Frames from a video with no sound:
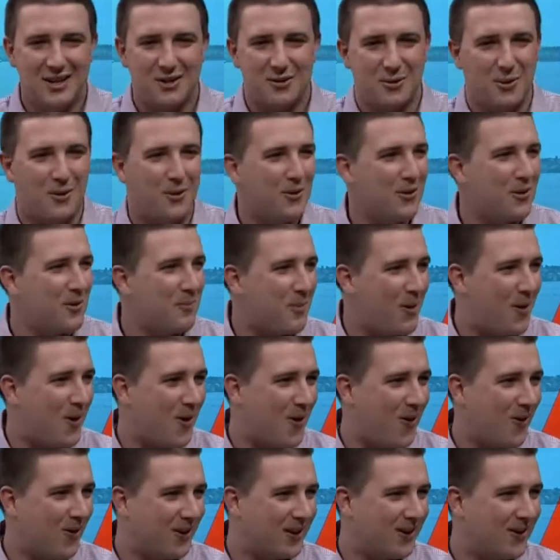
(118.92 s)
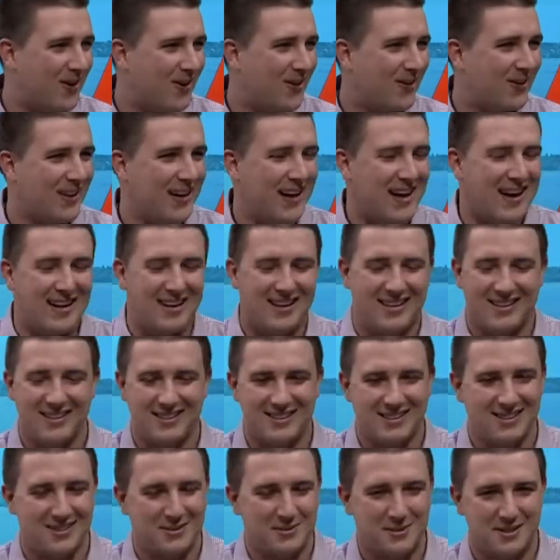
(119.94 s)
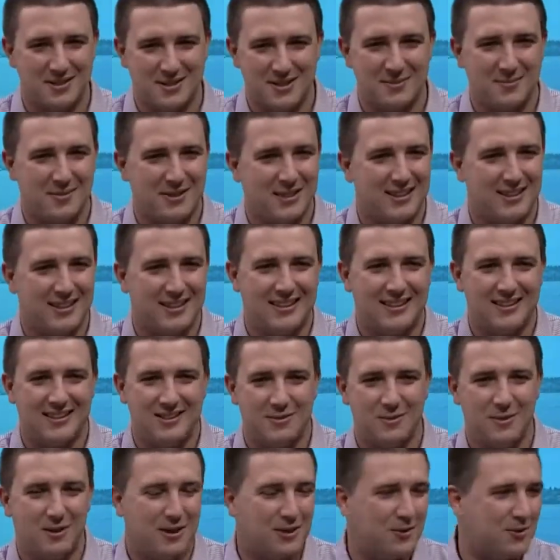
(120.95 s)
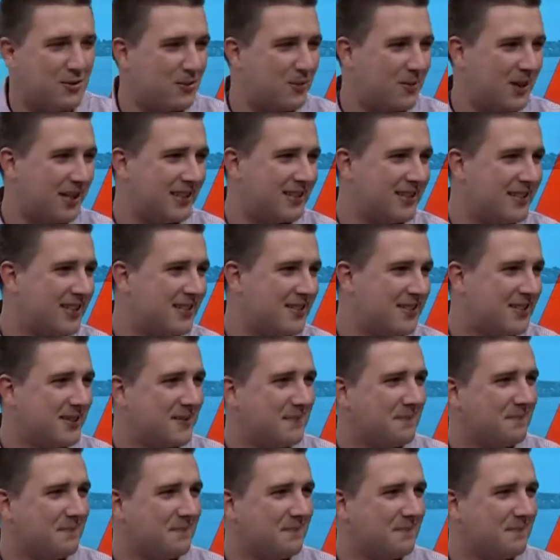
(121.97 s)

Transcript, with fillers: throwing the ball and all that. It just was something that really drew my attention.